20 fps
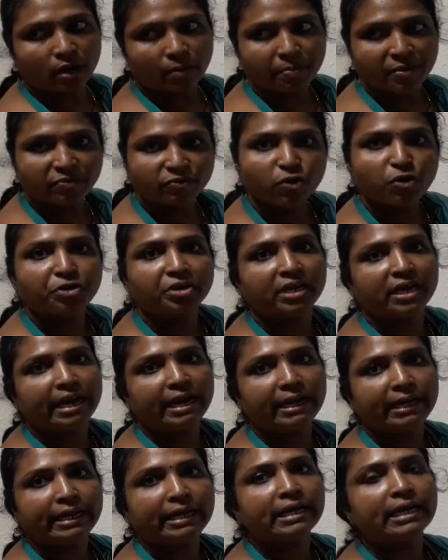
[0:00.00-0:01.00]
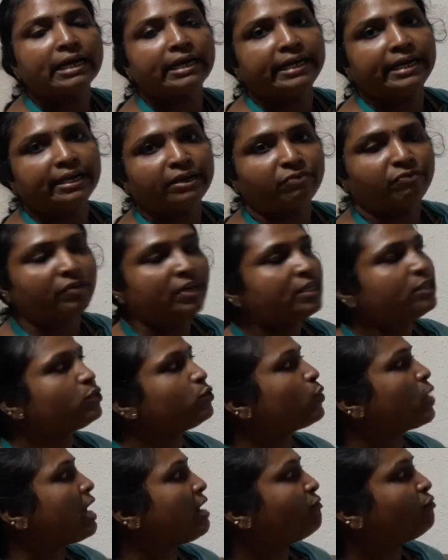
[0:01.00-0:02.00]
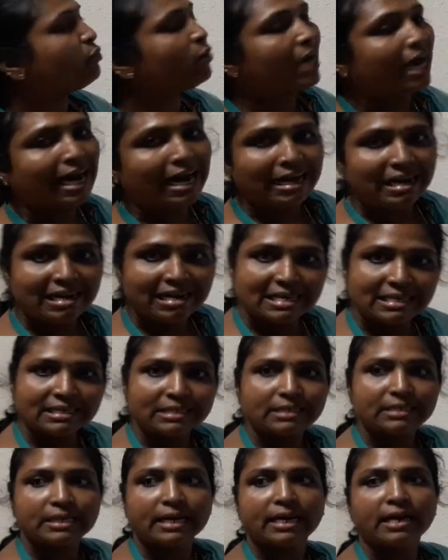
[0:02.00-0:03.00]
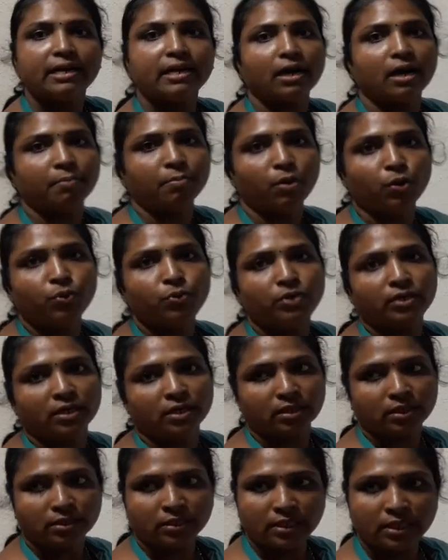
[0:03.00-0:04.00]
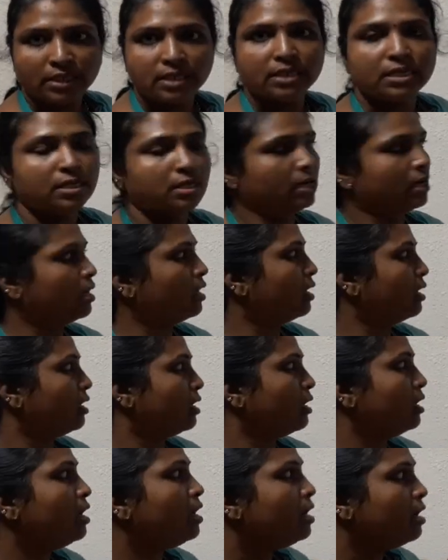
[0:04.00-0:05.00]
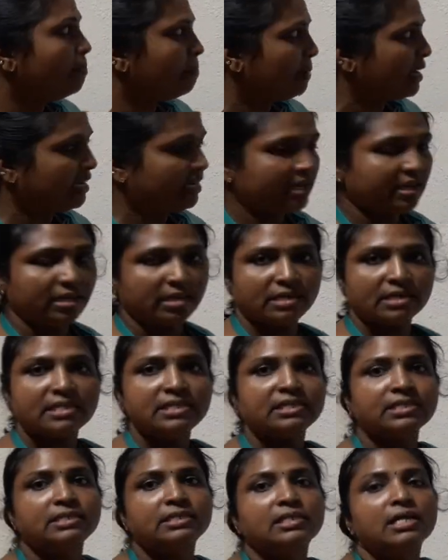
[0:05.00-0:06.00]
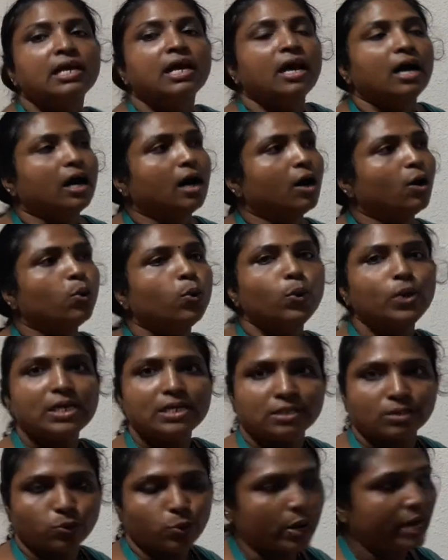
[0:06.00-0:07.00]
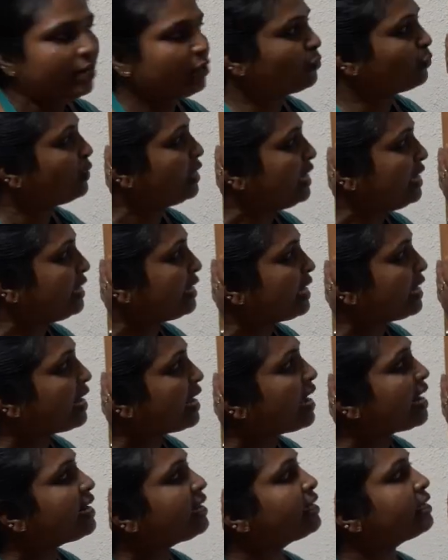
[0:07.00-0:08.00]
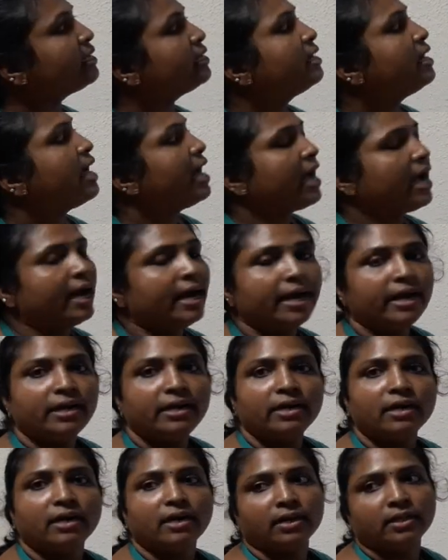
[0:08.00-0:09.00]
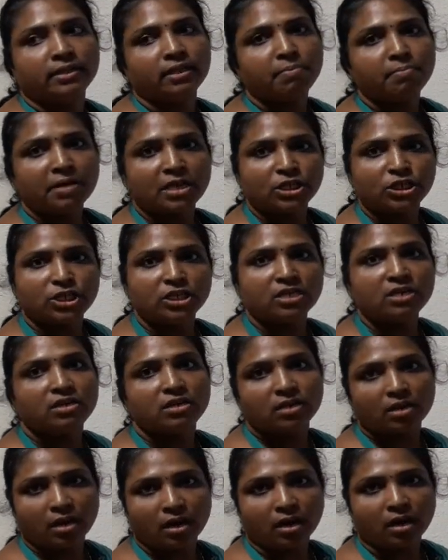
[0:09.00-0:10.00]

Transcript: before creating an interface, you have to understand about the materials, who is going to interact, and the machine